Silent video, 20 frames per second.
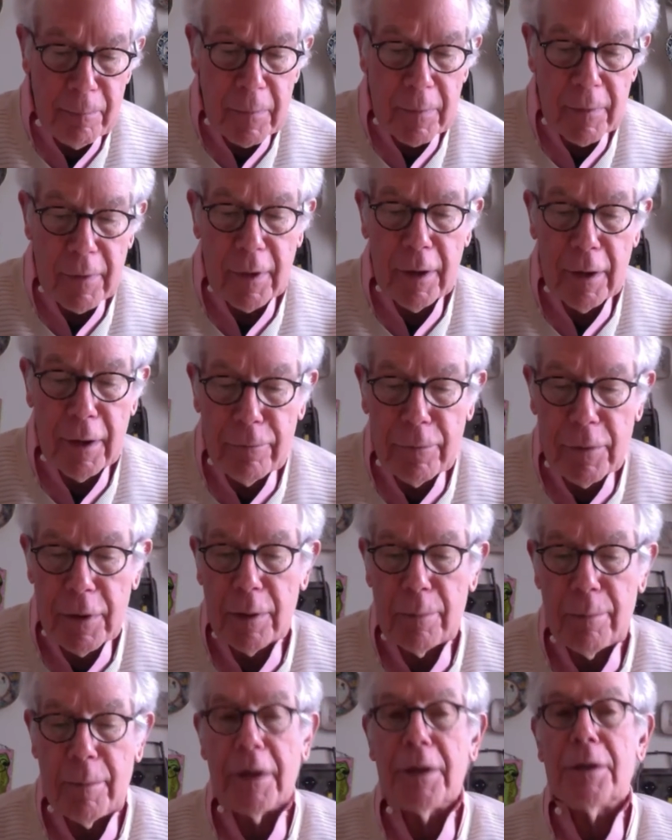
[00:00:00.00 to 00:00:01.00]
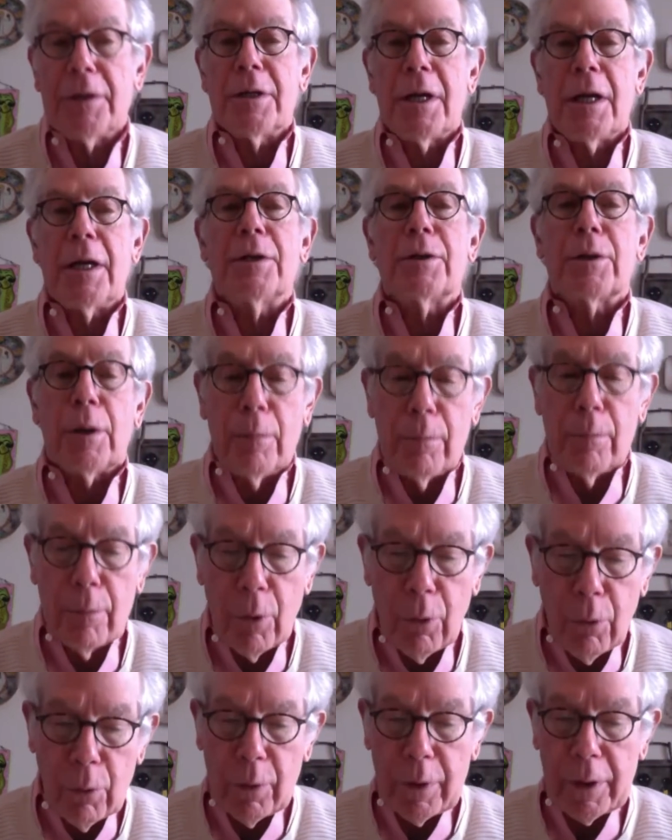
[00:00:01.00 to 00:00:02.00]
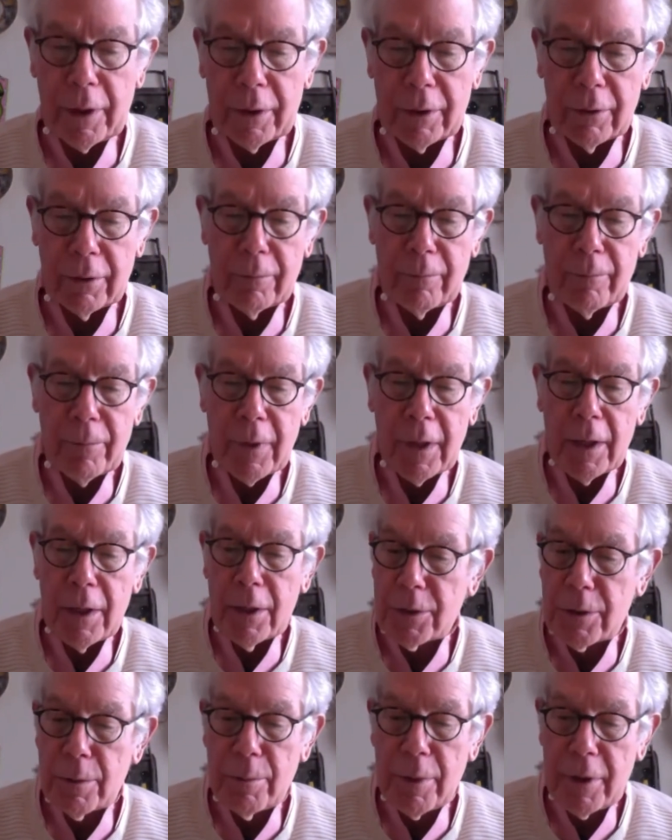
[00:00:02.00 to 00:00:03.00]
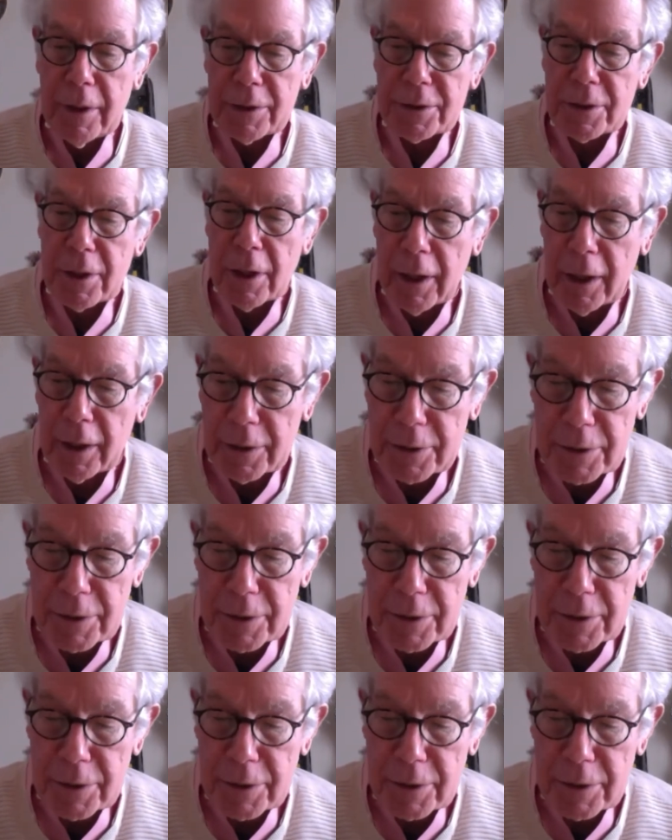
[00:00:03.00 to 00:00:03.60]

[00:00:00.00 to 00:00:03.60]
than if he had maintained a molehill to be as high as